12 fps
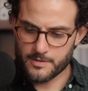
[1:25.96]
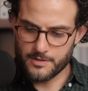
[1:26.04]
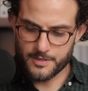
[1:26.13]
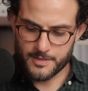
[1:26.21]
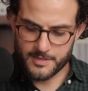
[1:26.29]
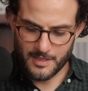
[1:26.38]

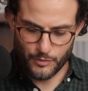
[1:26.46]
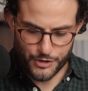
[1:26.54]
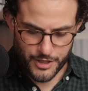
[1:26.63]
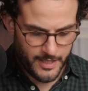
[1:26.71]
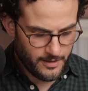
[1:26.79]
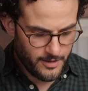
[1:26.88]
So just double
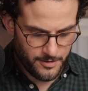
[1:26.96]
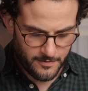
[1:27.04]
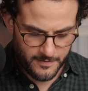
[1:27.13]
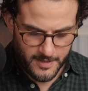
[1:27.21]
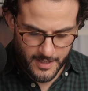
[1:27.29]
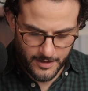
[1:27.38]
check that
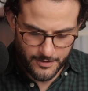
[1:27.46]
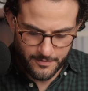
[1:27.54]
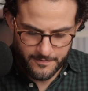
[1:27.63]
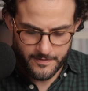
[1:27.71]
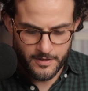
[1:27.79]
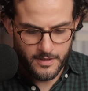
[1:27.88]
you've taken
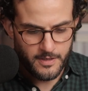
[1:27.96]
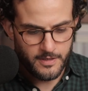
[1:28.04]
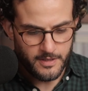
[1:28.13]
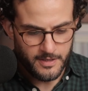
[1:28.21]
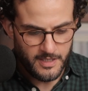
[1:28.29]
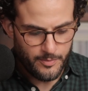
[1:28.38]
off
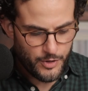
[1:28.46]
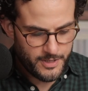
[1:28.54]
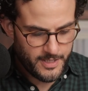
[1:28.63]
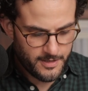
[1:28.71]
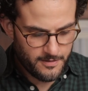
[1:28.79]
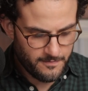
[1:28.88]
any
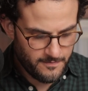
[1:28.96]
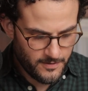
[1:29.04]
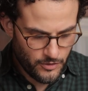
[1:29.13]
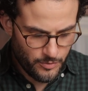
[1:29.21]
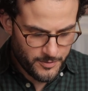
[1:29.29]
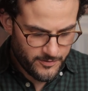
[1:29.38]
protective
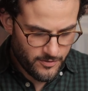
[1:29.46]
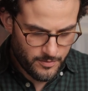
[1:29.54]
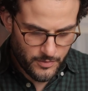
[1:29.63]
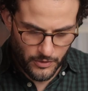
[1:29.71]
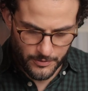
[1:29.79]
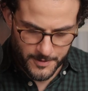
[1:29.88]
films
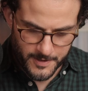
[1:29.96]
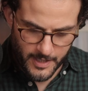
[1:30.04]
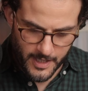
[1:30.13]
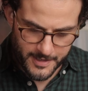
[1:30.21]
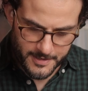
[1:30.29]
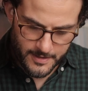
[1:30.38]
from all
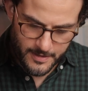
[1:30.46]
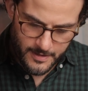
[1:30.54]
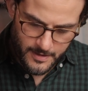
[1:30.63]
sides.